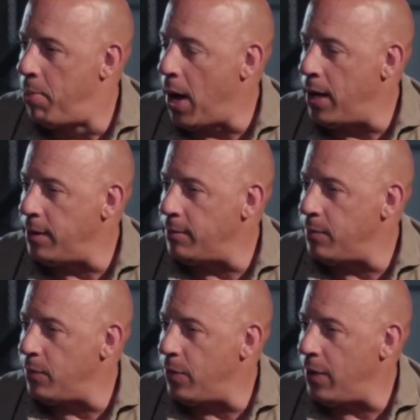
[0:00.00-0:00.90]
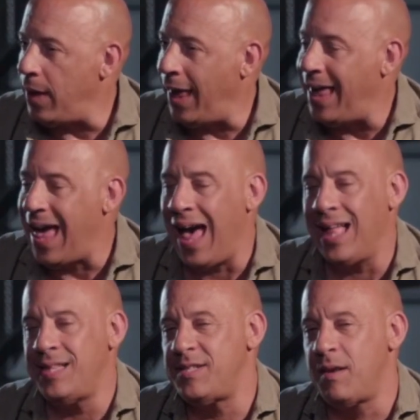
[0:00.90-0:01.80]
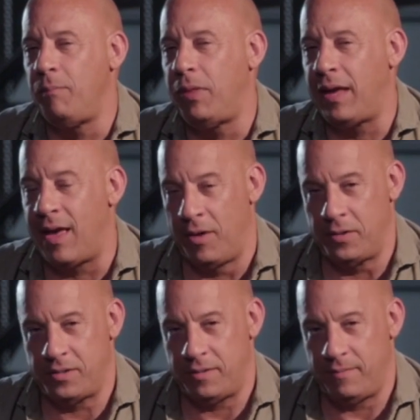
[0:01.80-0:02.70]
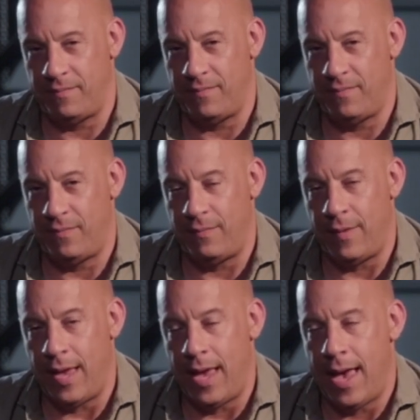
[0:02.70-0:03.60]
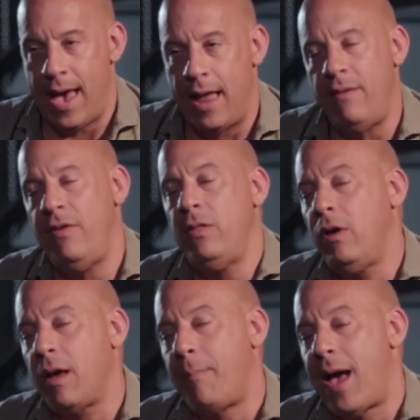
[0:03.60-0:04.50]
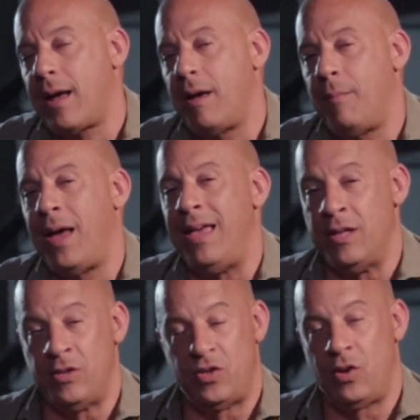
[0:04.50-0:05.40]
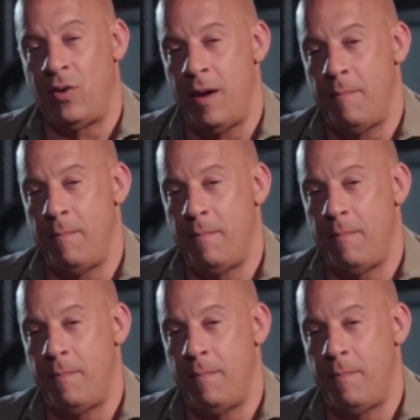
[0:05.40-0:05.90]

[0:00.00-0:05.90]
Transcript: But he had something else. And if you look back at my Instagram,